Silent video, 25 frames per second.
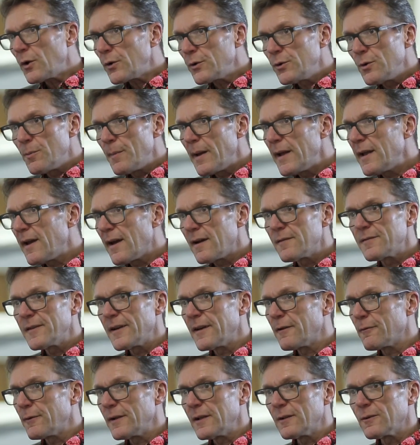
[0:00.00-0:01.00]
you may have
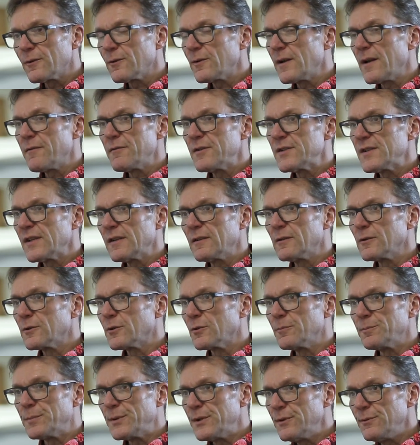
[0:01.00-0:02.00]
Arial on every single
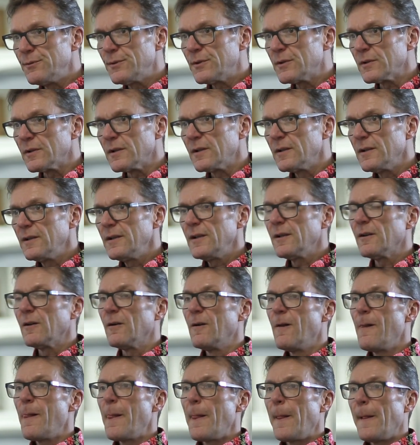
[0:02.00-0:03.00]
computer, you
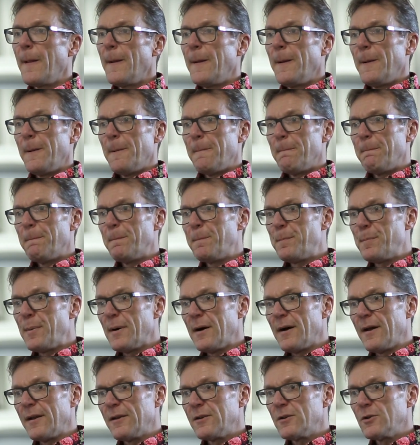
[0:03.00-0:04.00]
know,
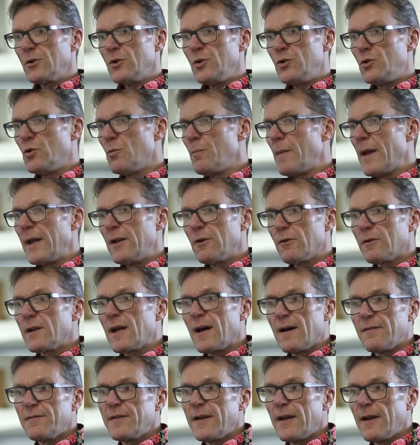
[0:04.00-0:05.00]
but you may not
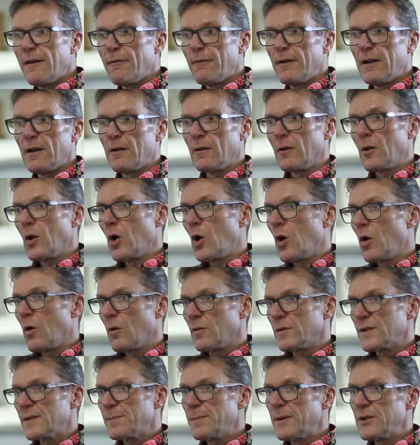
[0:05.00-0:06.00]
have Arial
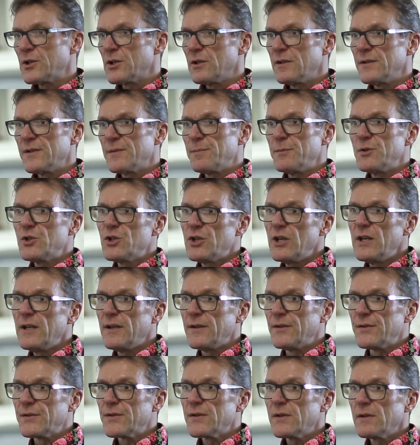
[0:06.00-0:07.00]
on specialist
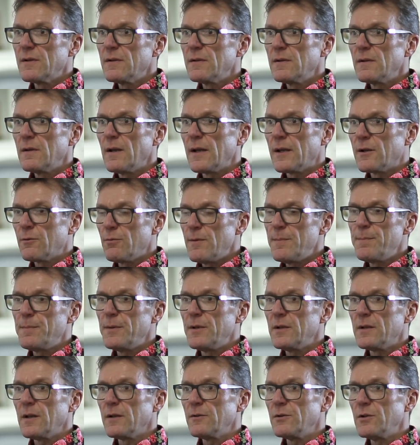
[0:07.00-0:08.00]
machines,
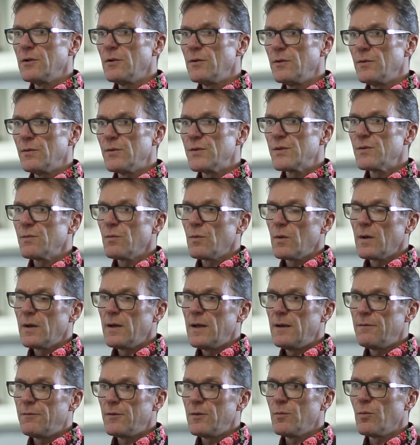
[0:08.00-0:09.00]
equipment that you use
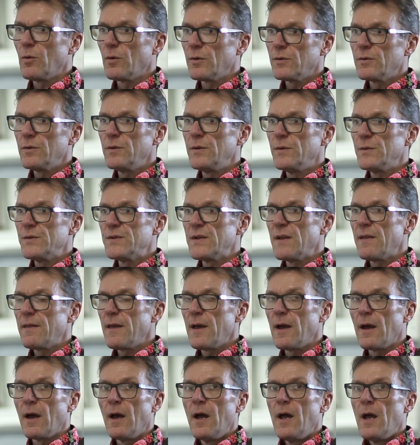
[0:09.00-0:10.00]
if you want to use it
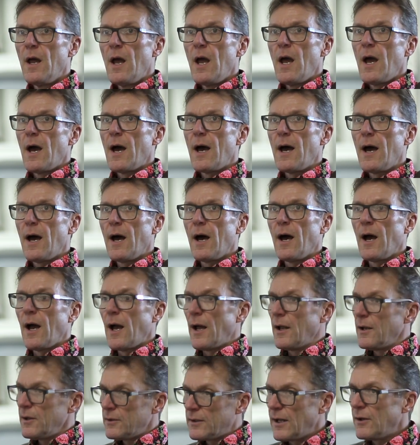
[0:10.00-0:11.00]
there
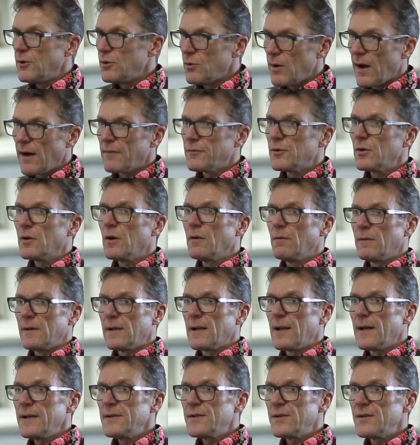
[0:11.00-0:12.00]
uh, then you have to go
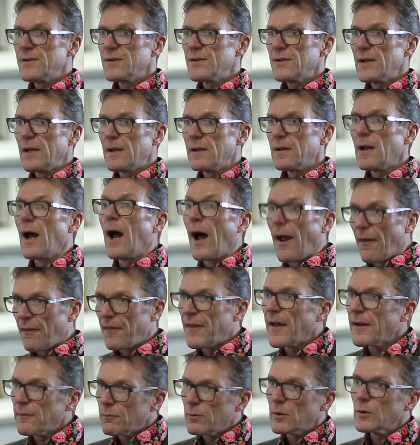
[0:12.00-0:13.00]
and license it,
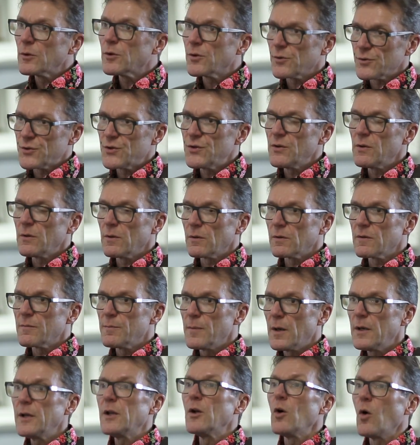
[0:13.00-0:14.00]
and that will cost you a lot of
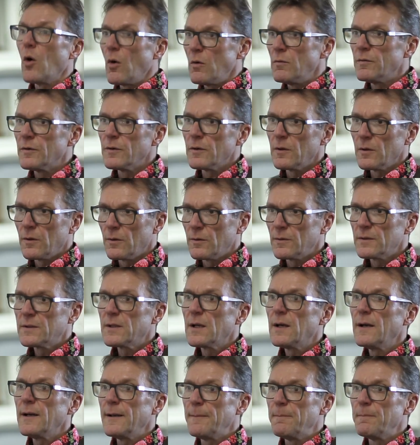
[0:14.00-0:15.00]
money over a long
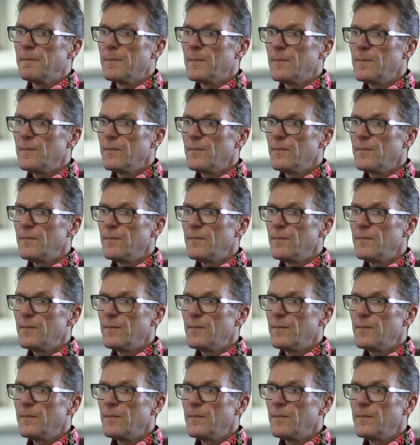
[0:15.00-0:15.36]
time.